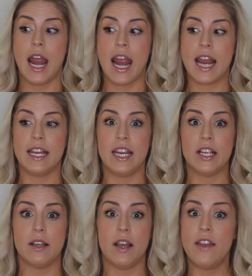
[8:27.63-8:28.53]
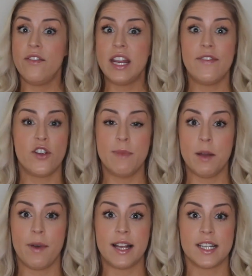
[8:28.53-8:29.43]
And even if your
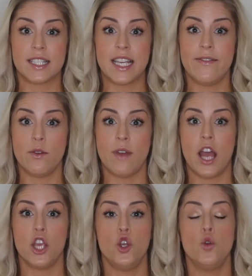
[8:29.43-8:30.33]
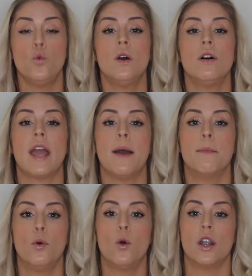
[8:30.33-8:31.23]
meal plan does give you that, you will
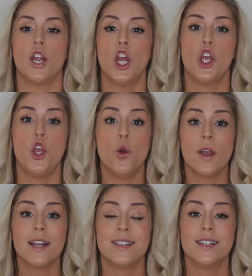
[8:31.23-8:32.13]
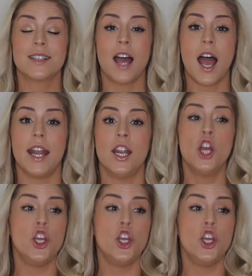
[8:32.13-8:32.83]
get bored. You don't get to decide.